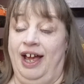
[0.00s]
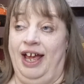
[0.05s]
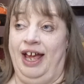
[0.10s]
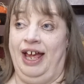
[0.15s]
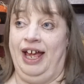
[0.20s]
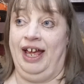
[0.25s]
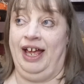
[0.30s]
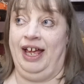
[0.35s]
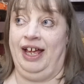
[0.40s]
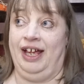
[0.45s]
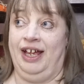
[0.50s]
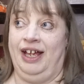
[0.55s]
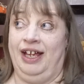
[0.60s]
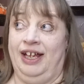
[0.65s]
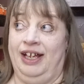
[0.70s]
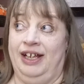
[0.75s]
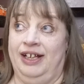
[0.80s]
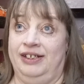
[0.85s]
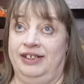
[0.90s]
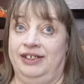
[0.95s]

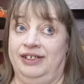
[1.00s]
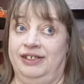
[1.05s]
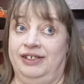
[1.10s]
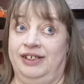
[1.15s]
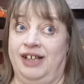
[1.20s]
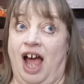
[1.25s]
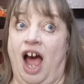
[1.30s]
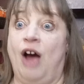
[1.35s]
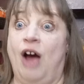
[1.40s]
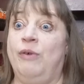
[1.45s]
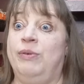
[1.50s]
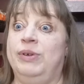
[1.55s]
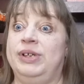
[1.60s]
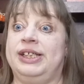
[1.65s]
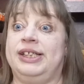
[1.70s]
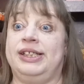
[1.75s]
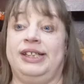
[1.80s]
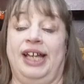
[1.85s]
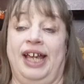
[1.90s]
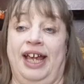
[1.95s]
And I was
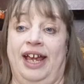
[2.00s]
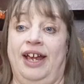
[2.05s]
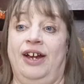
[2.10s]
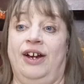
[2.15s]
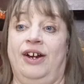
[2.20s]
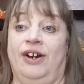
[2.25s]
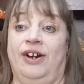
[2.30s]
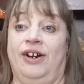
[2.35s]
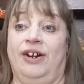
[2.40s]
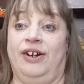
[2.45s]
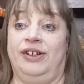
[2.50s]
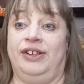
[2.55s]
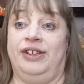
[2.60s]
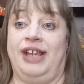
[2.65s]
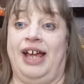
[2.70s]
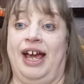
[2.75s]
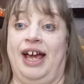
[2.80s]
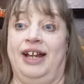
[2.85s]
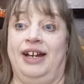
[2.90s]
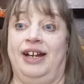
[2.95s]
scared
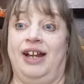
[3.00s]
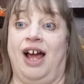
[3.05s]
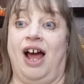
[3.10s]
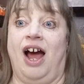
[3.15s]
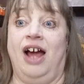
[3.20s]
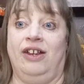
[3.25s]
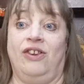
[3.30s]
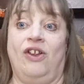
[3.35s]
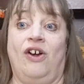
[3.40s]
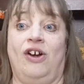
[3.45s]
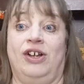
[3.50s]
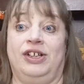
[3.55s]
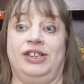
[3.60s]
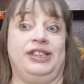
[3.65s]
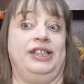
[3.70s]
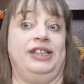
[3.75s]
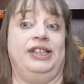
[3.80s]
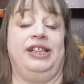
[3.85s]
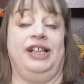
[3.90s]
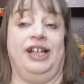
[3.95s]
that I
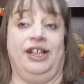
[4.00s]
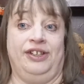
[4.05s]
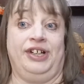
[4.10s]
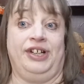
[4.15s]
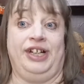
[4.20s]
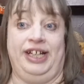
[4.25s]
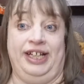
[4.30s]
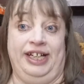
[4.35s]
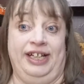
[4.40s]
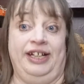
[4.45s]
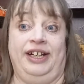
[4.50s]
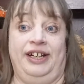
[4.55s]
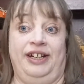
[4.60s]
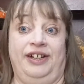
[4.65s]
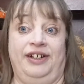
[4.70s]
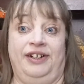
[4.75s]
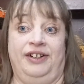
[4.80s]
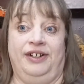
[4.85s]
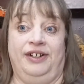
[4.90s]
lost another kitty.